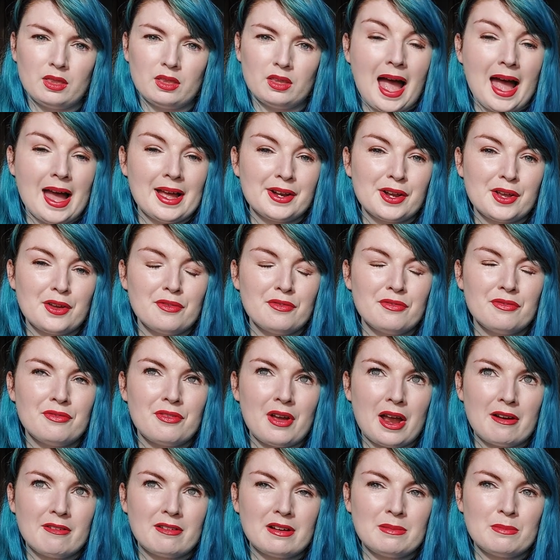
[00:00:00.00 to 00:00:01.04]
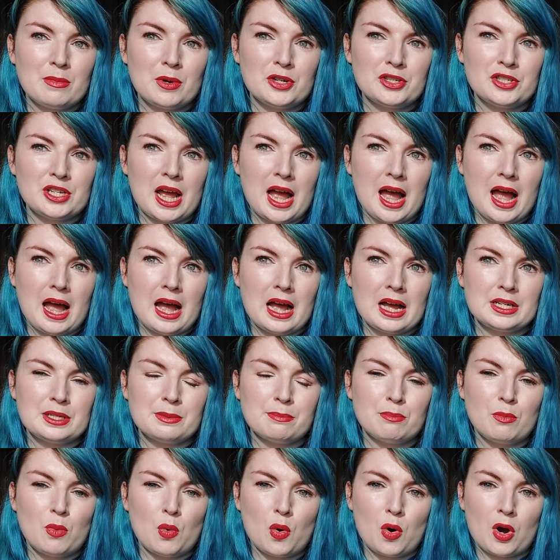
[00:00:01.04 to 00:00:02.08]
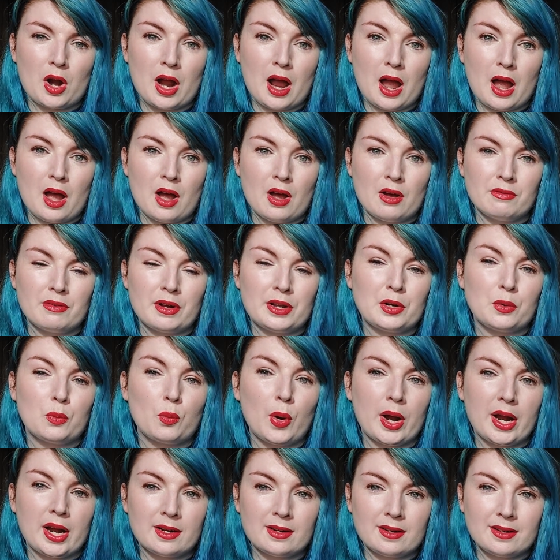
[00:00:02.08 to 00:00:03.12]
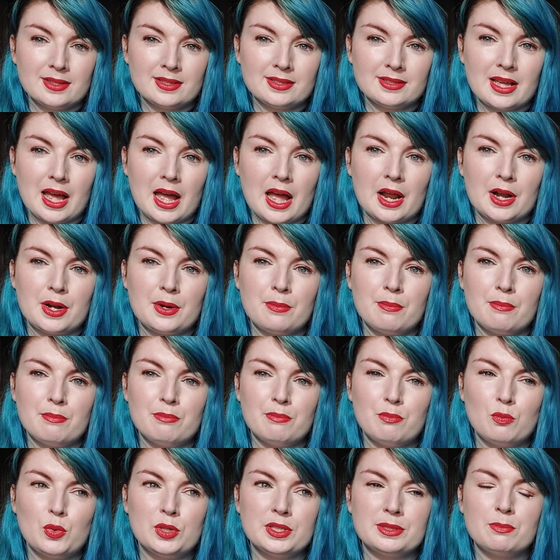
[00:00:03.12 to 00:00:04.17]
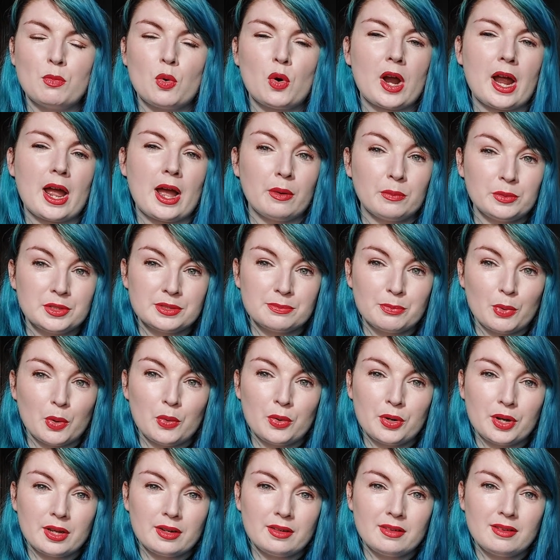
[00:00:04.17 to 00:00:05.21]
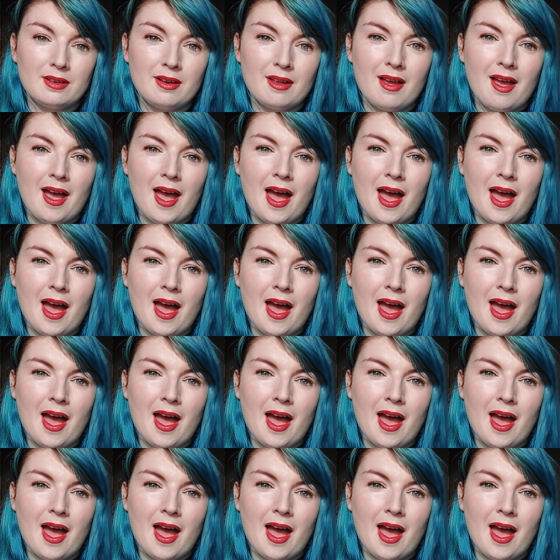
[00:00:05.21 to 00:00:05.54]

Anna very much had more of an awareness and was more outspoken